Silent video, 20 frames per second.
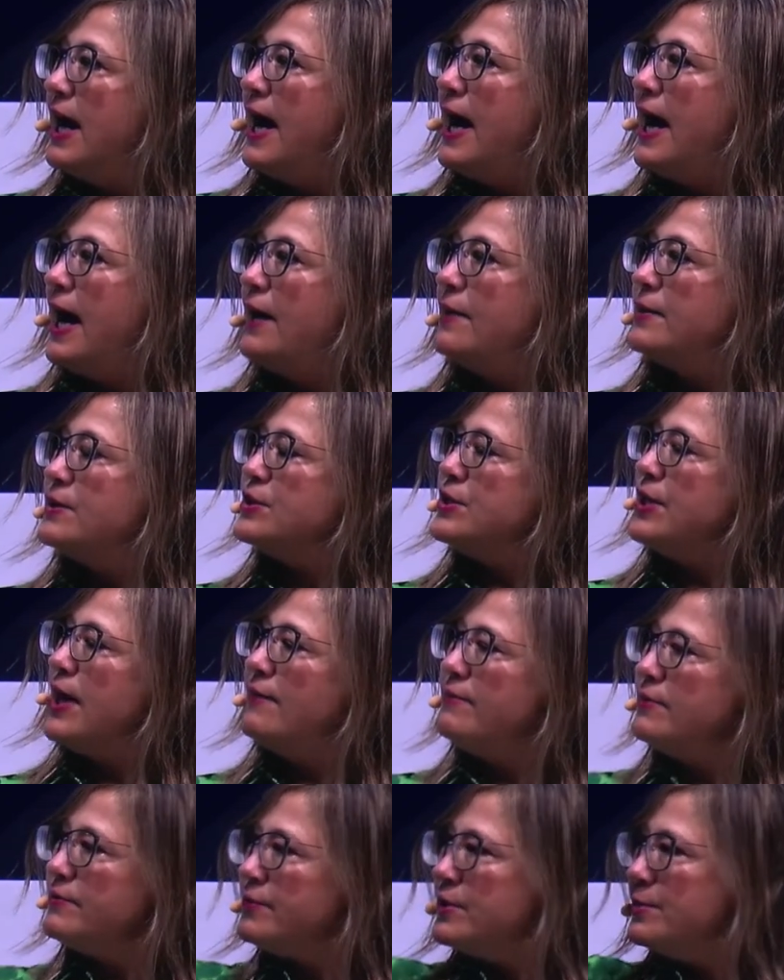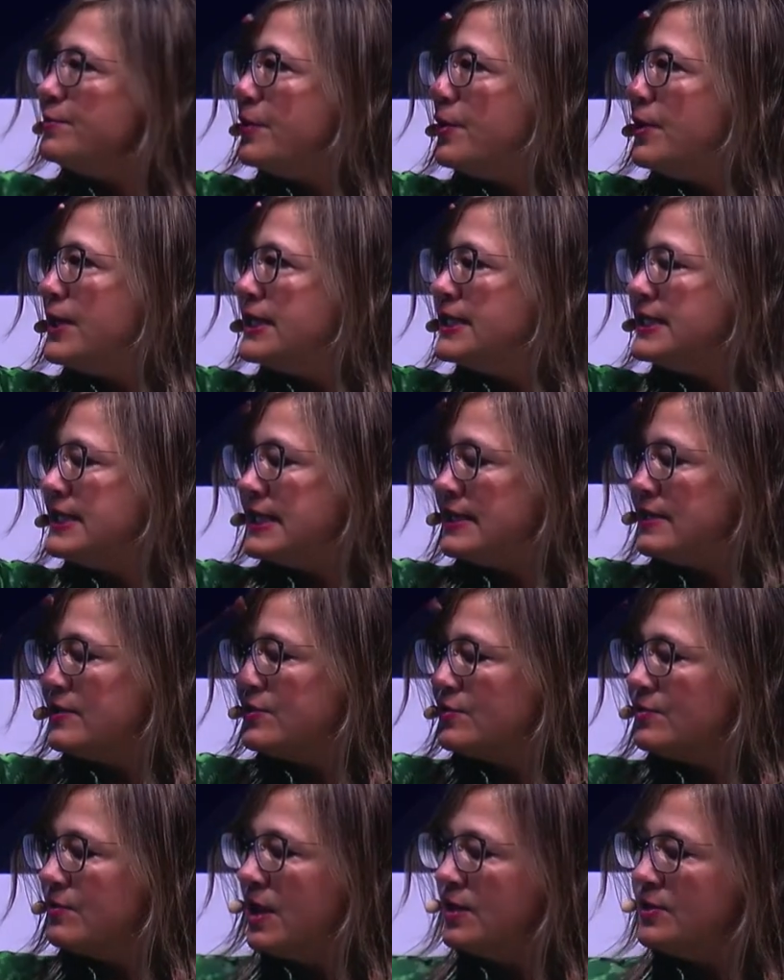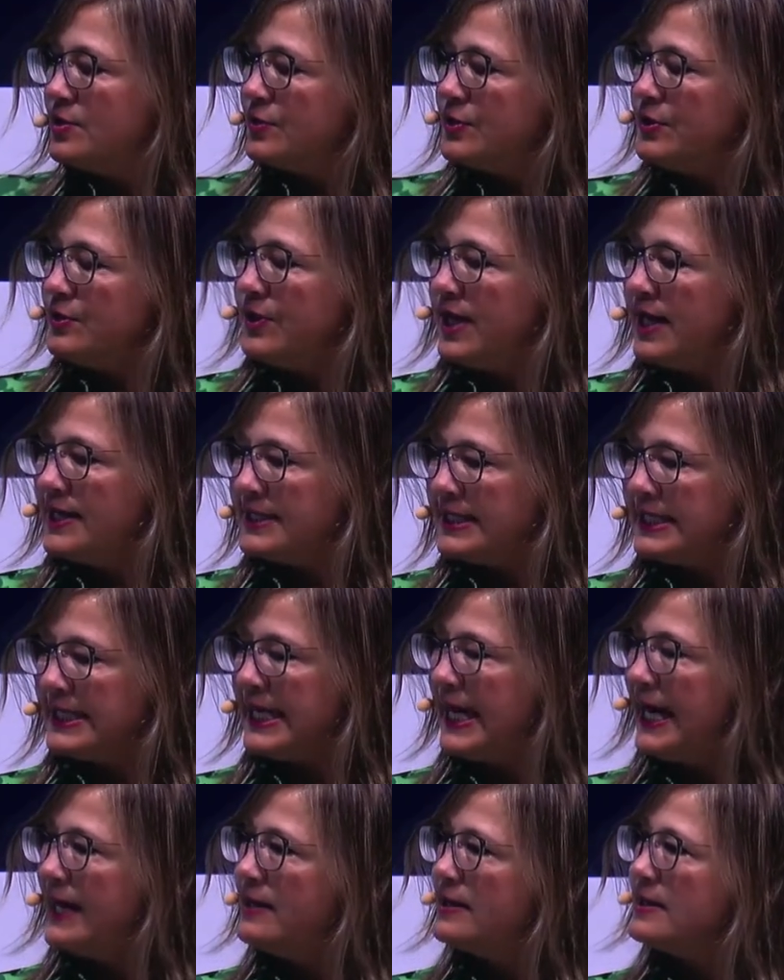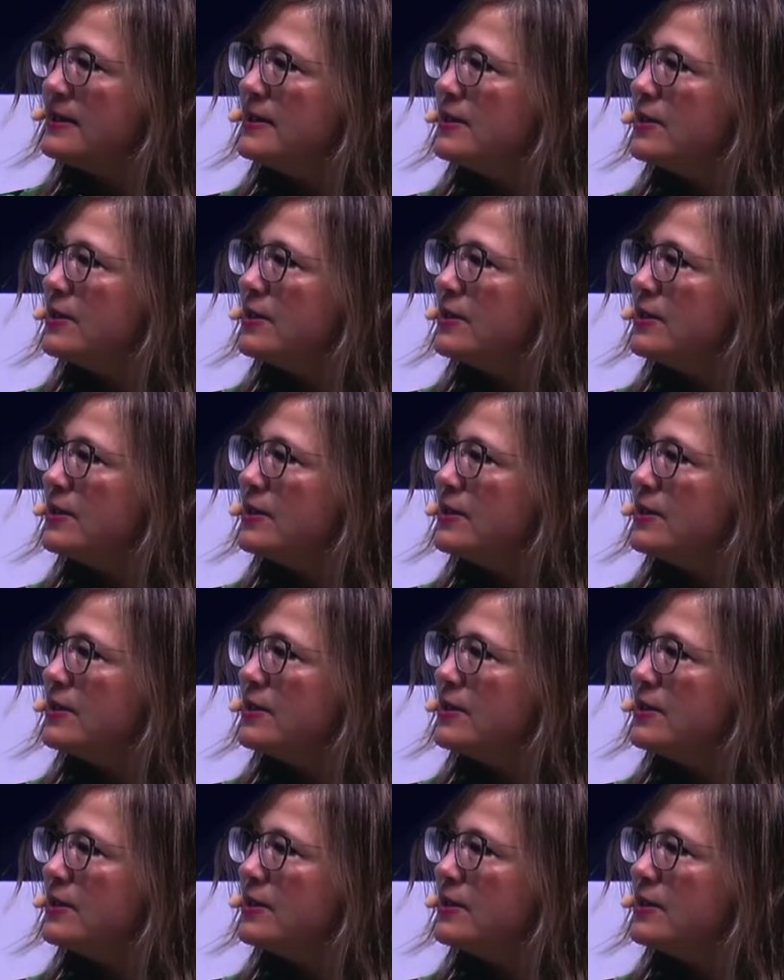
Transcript: Do you have a viewpoint in Toronto? You guys in Canada